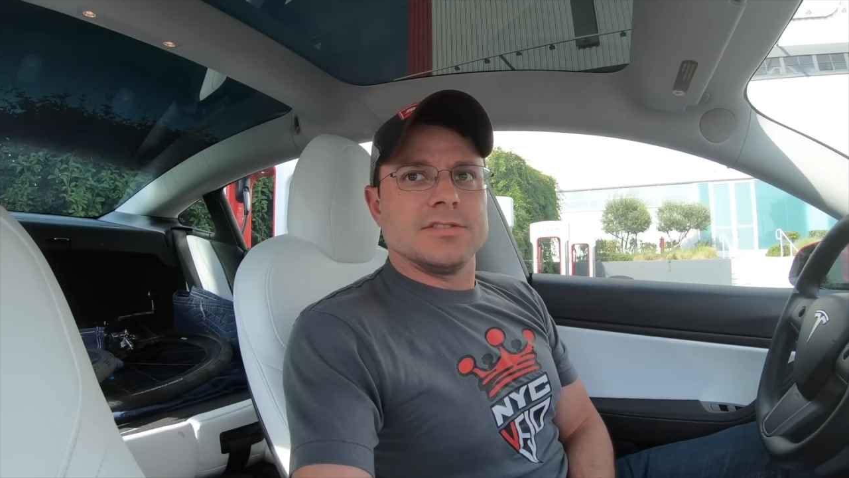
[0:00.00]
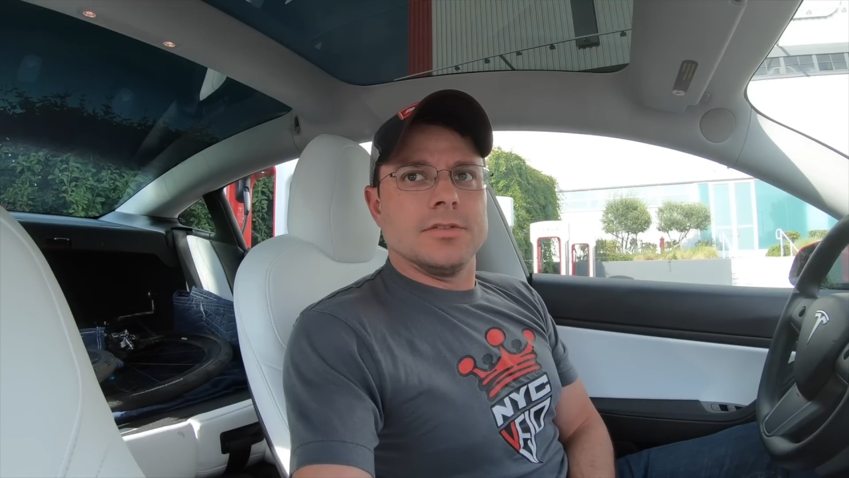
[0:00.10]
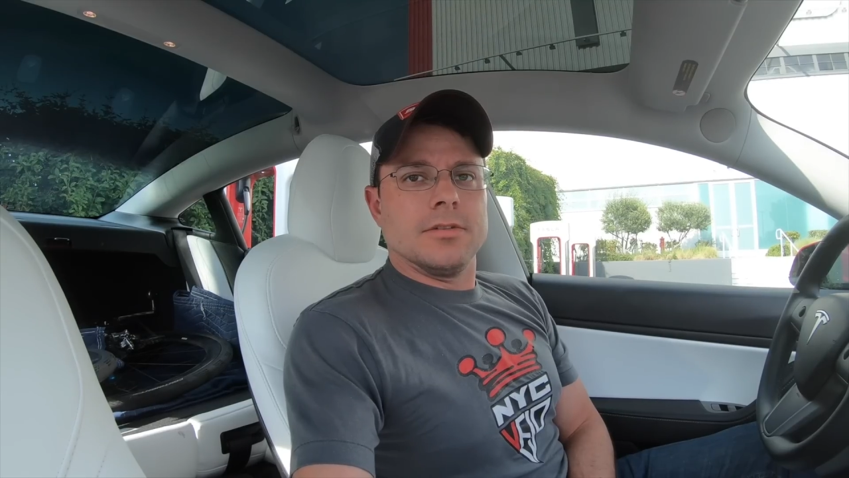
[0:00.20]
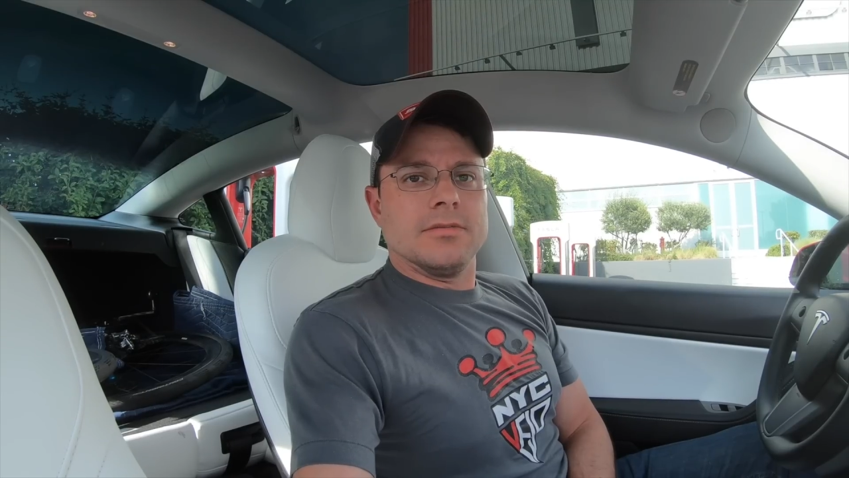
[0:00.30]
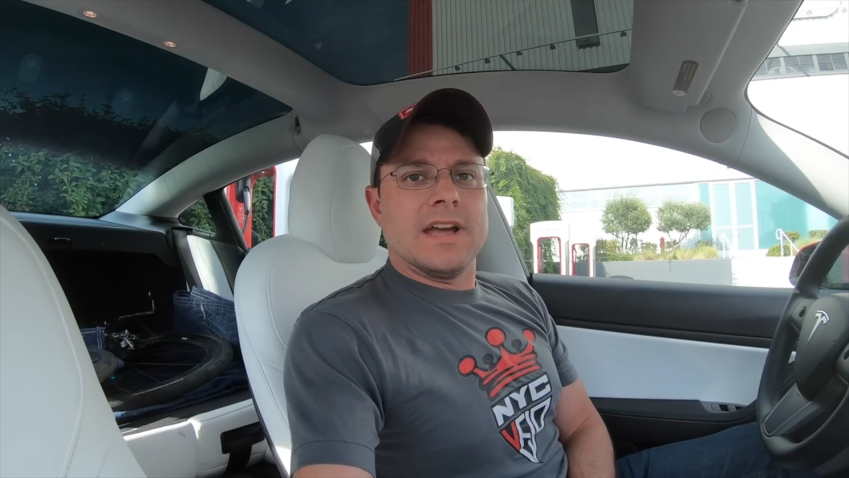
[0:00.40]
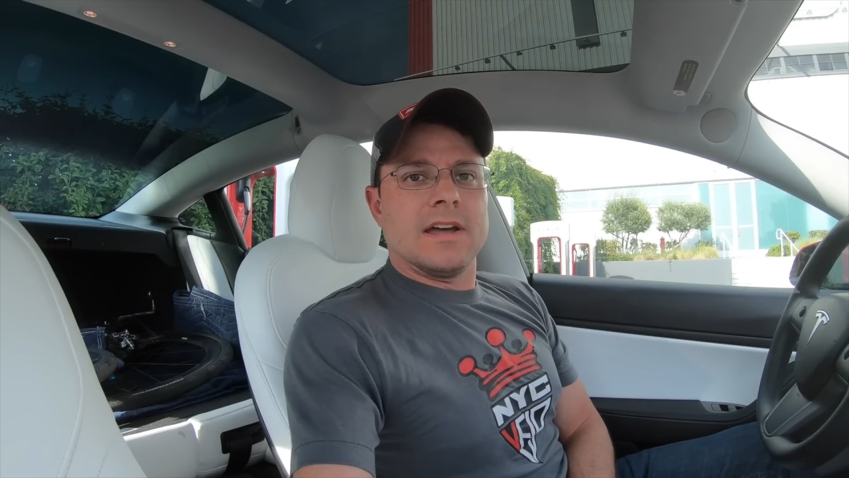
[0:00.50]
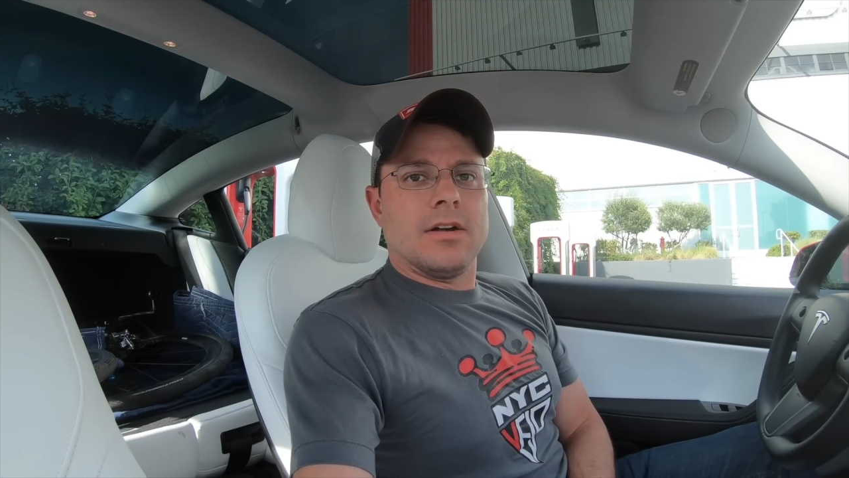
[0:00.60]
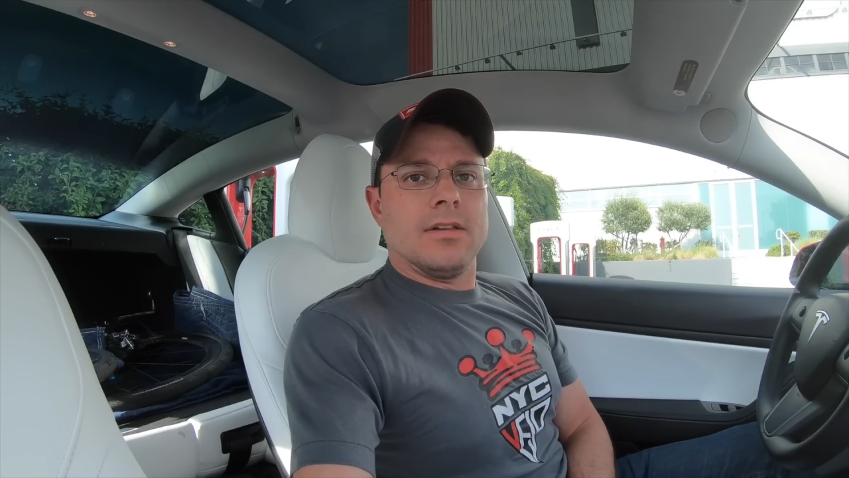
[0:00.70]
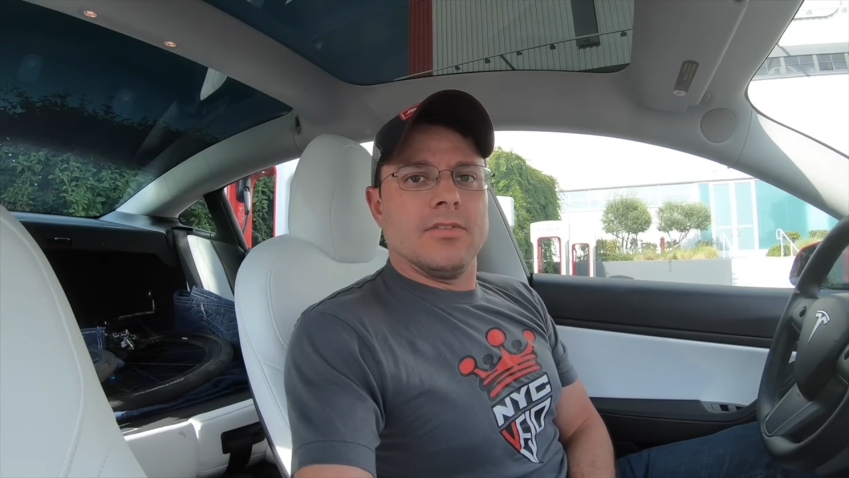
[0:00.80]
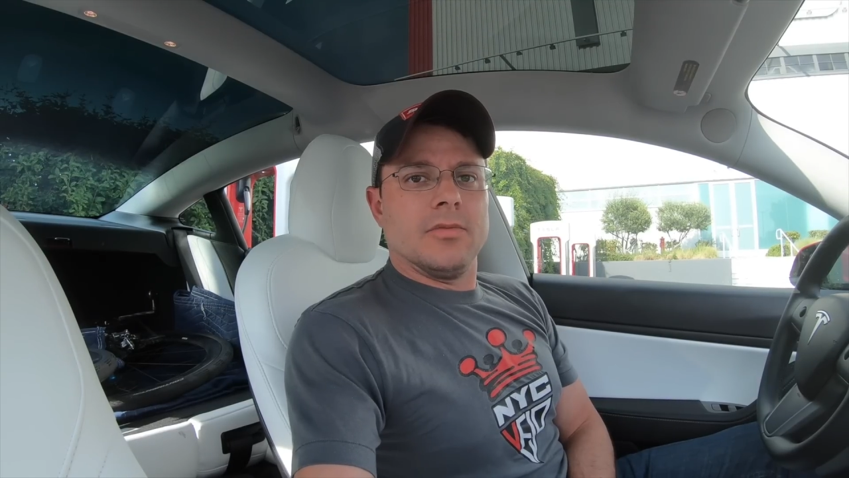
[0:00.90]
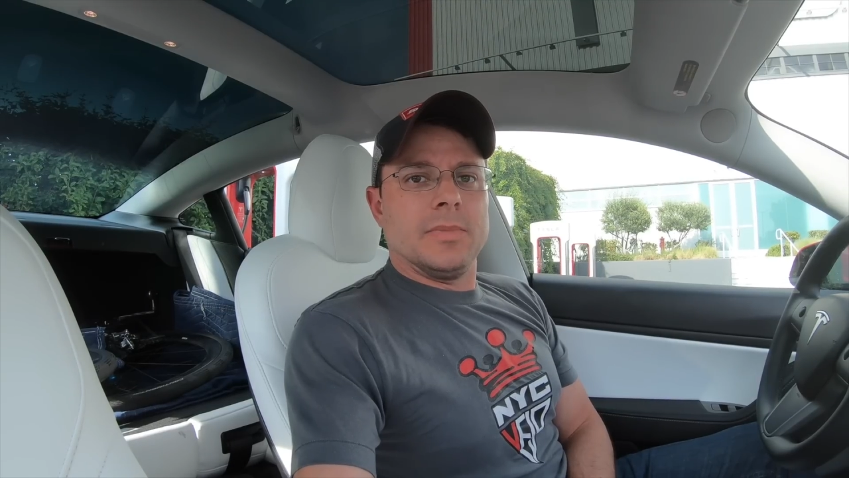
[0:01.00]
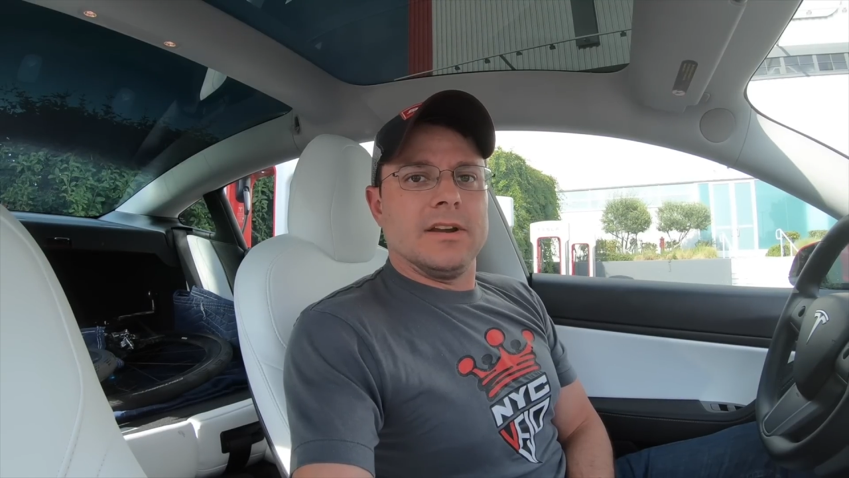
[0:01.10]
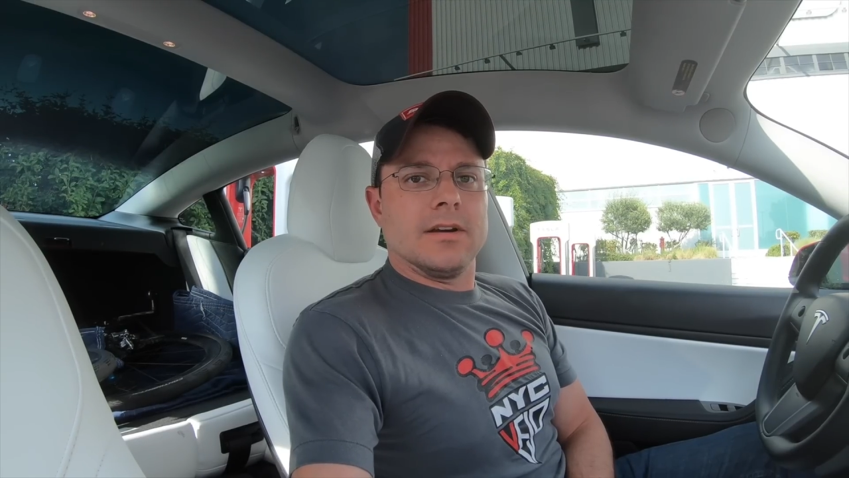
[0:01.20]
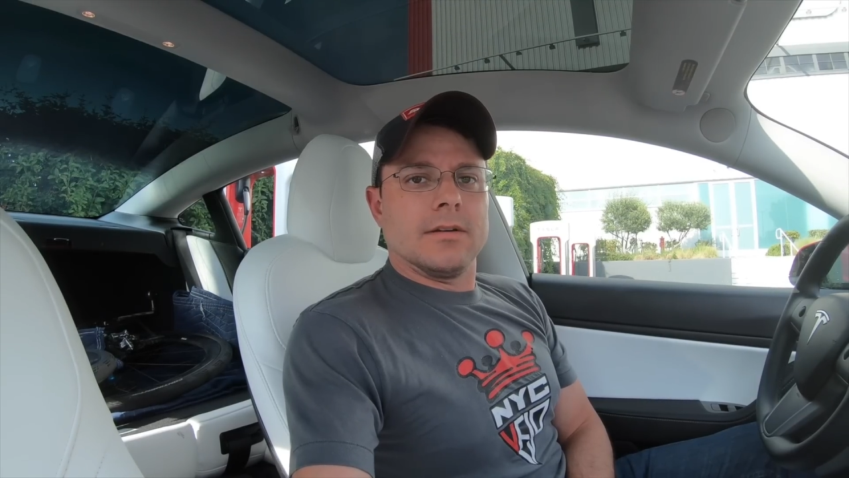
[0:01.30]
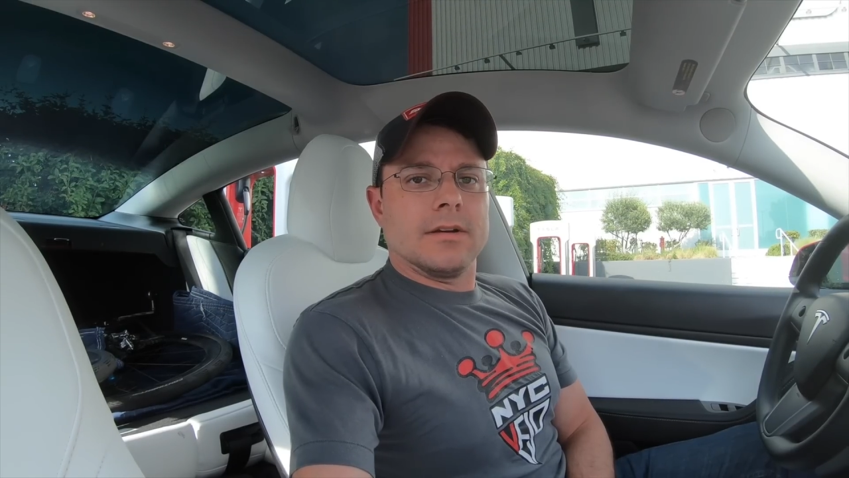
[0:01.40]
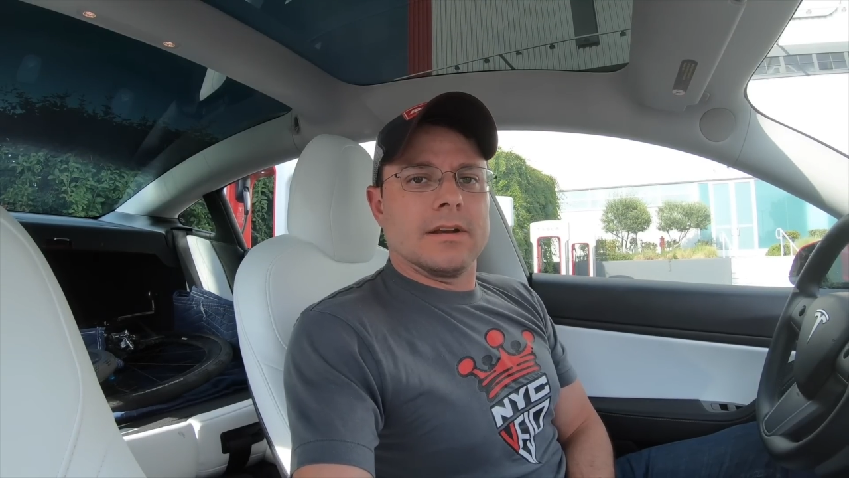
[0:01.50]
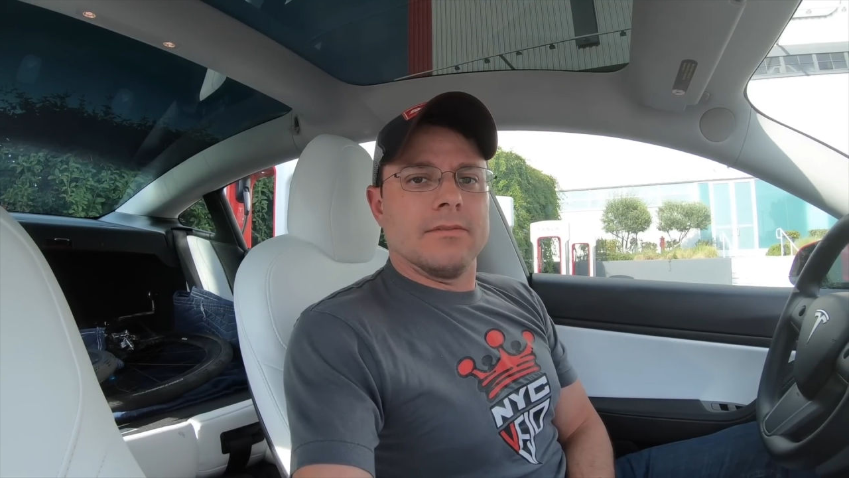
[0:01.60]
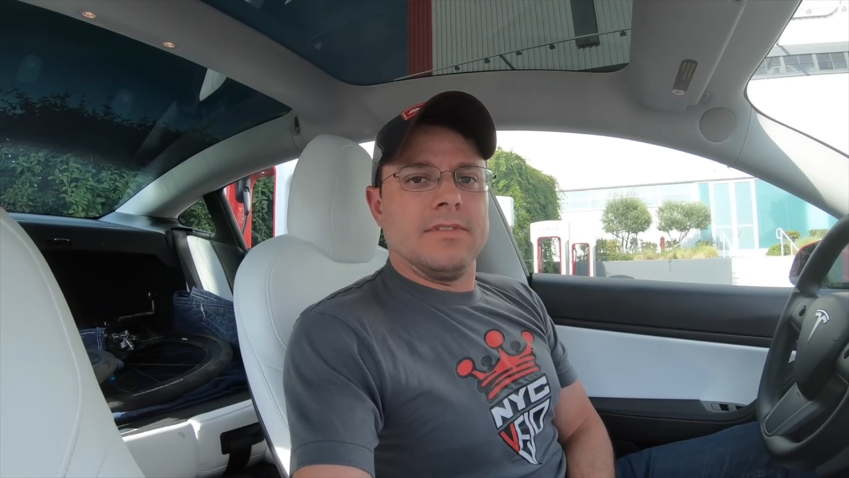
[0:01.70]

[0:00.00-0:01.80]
So not all of them here are